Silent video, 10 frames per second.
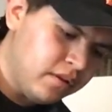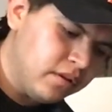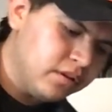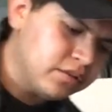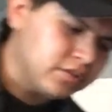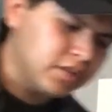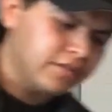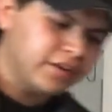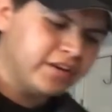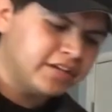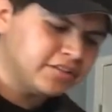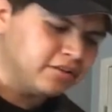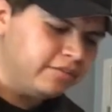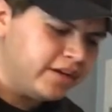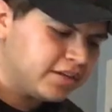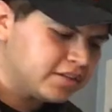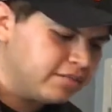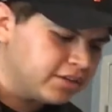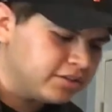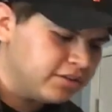So give it a nice little mix.
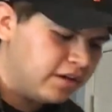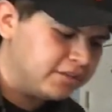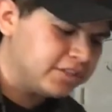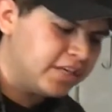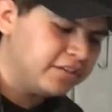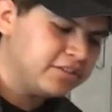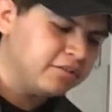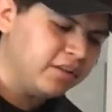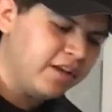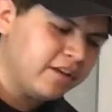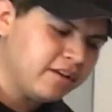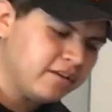Make sure you have a shade that you like.